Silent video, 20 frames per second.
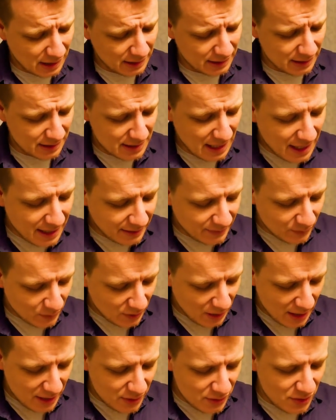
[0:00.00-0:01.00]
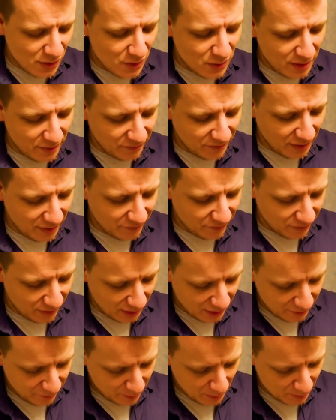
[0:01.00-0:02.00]
like this. I don't know if a
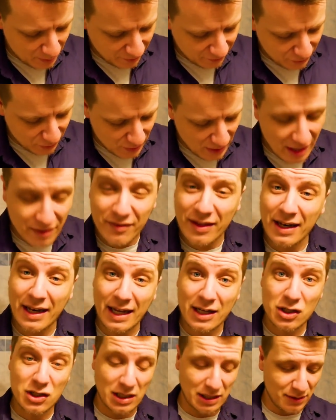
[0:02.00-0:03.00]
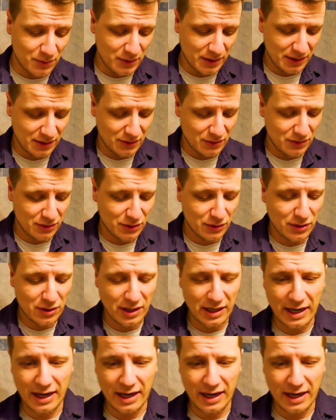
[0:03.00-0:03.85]
lot of people of you have that actually when you do your